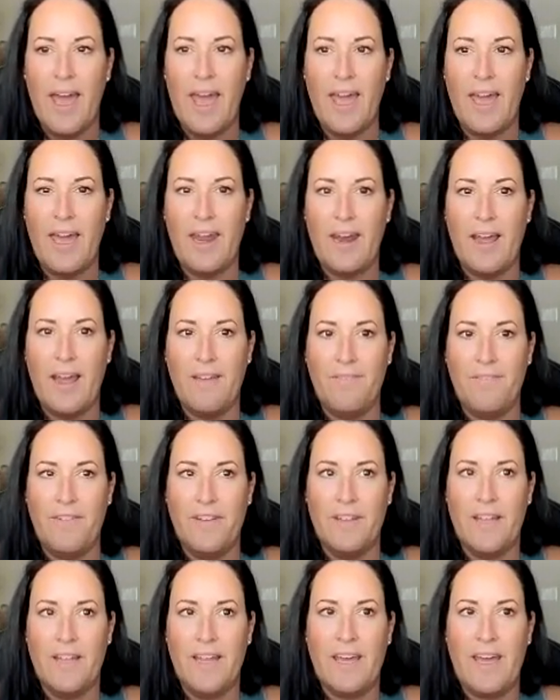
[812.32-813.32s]
And I
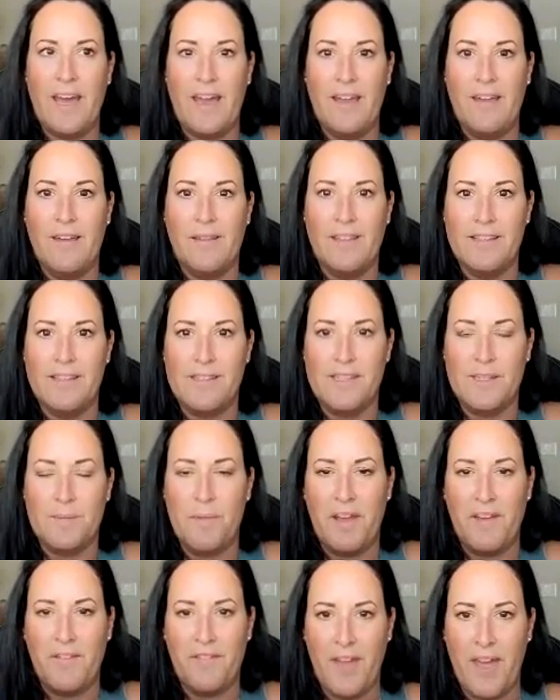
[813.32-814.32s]
feel like this is
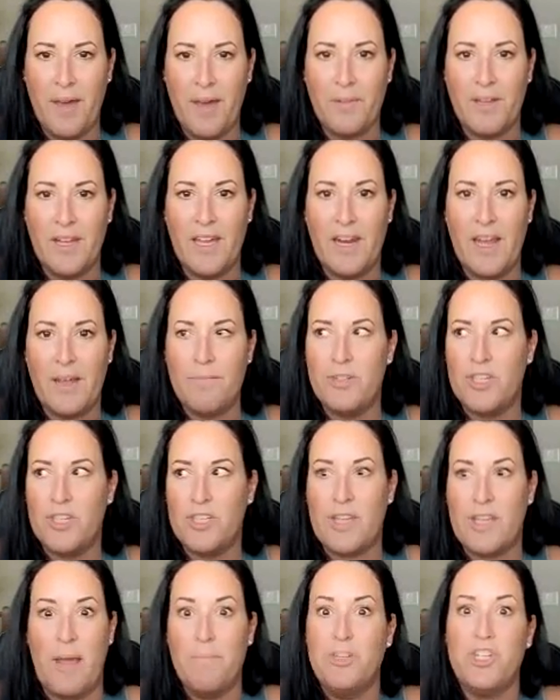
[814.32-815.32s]
my family and I'm
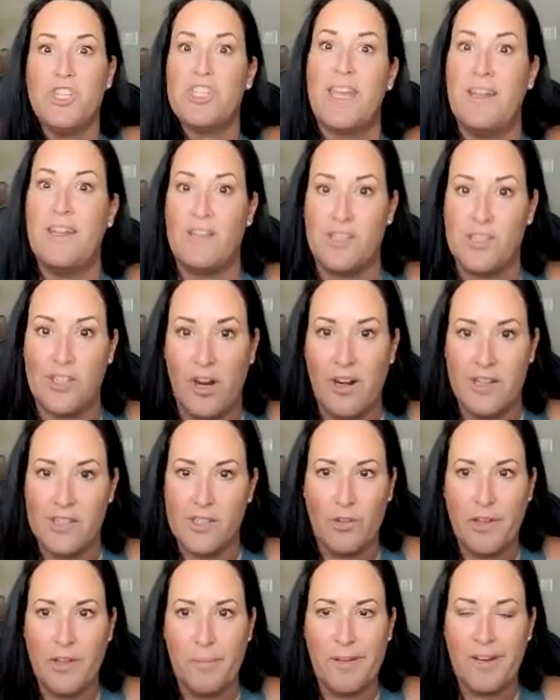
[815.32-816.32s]
just getting started.
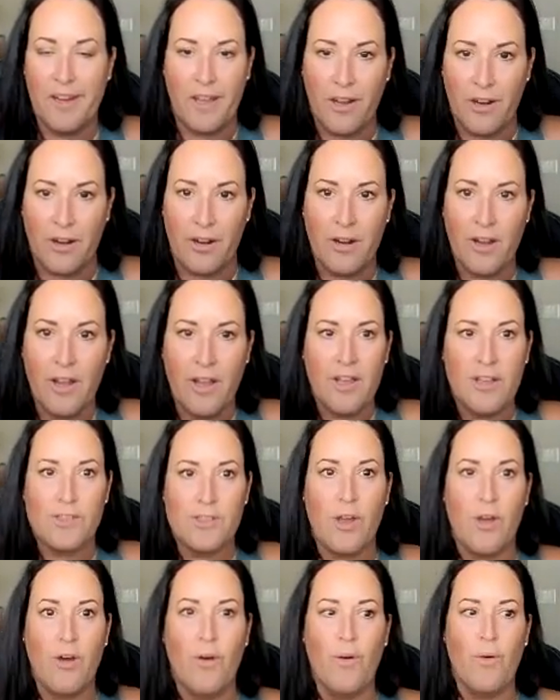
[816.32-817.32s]
It's only been a year.
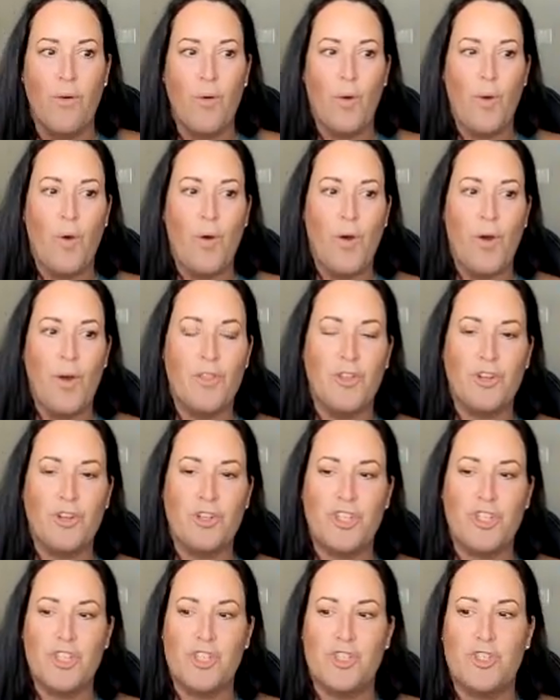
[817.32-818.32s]
So
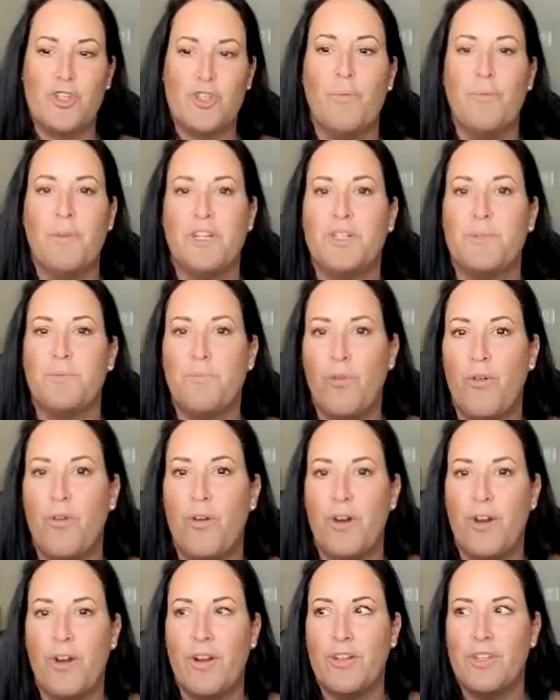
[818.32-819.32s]
there's just so much
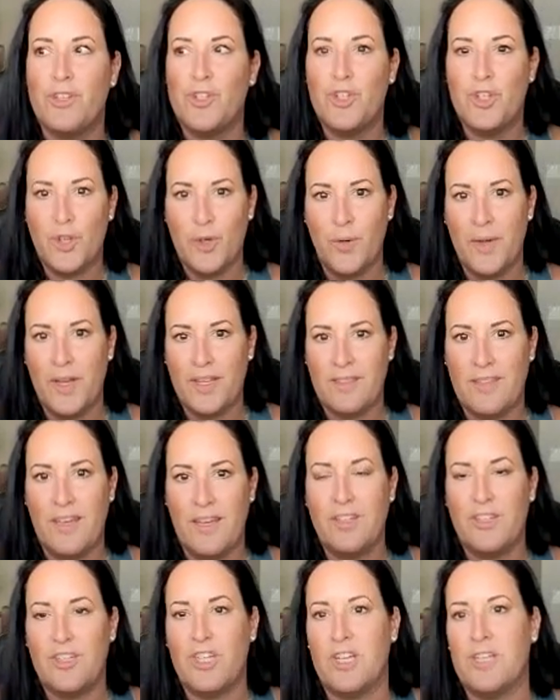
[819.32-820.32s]
more to it
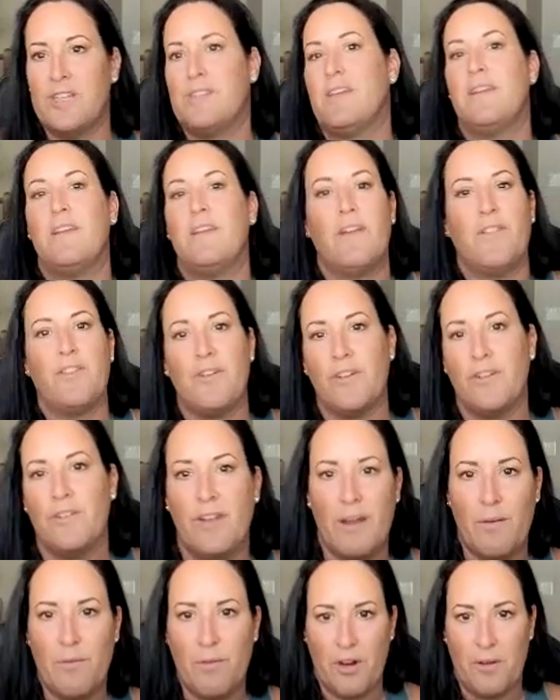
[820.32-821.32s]
than just another
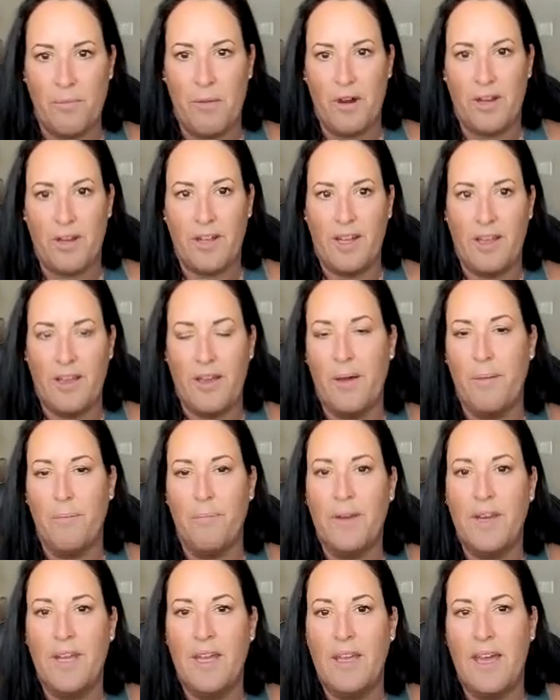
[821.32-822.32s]
network marketing
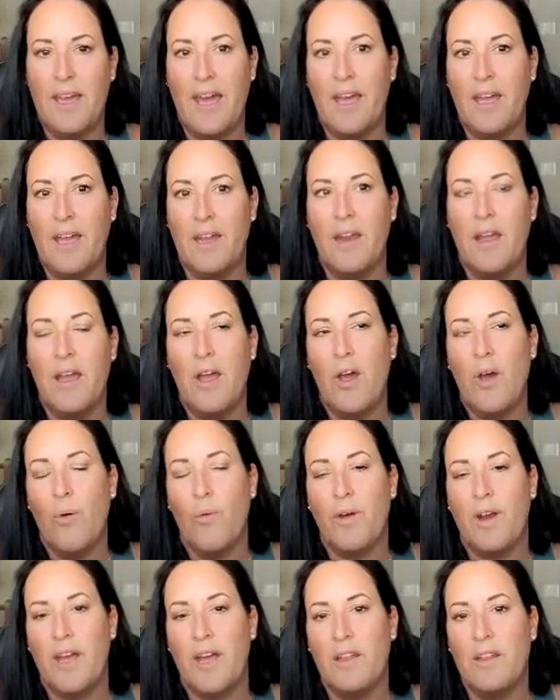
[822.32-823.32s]
company. And
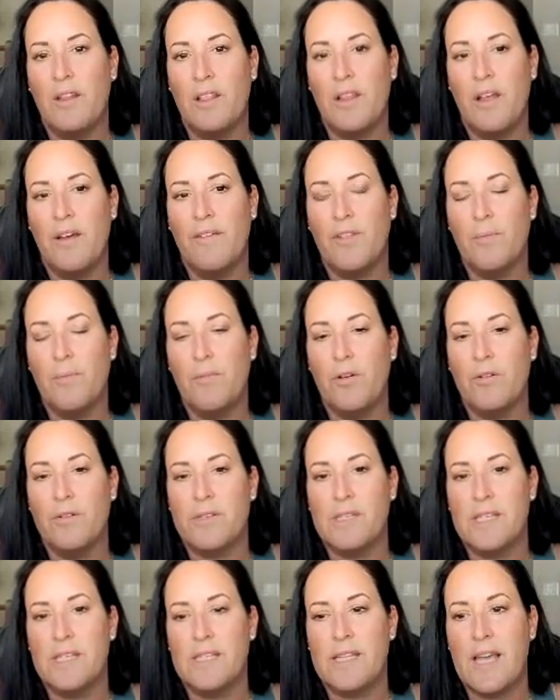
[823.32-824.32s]
what I love the
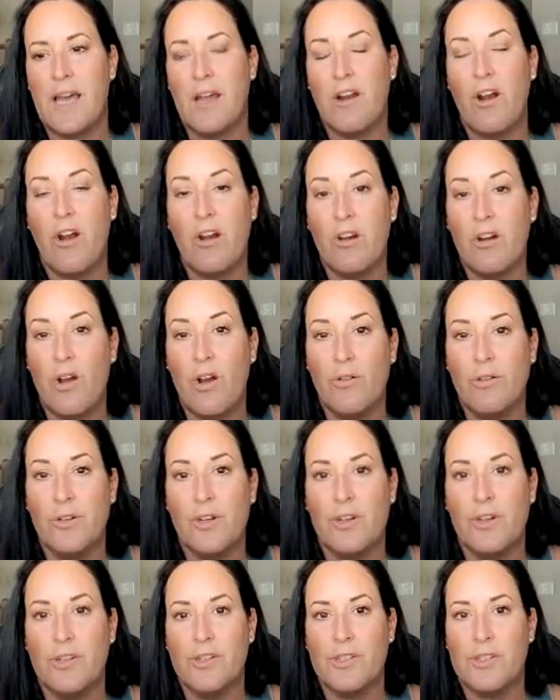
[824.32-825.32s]
most is that our
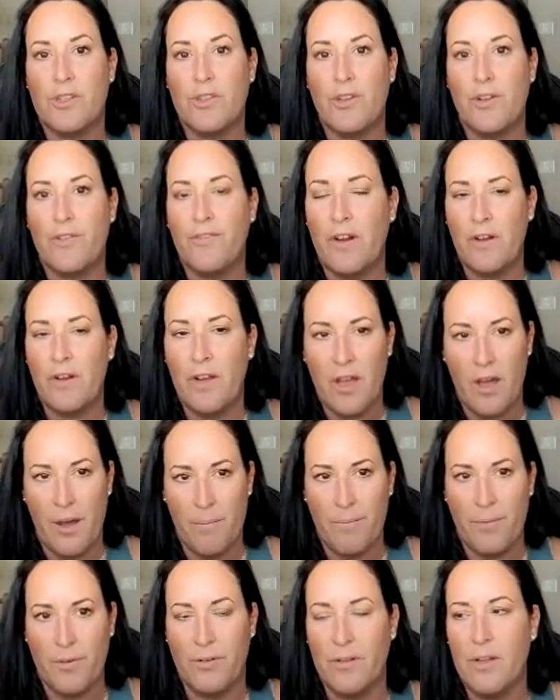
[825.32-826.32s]
owners, they're very
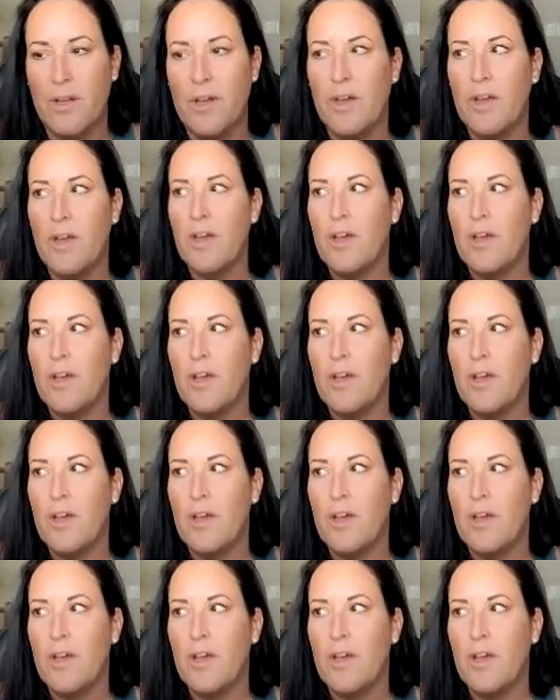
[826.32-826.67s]
humble,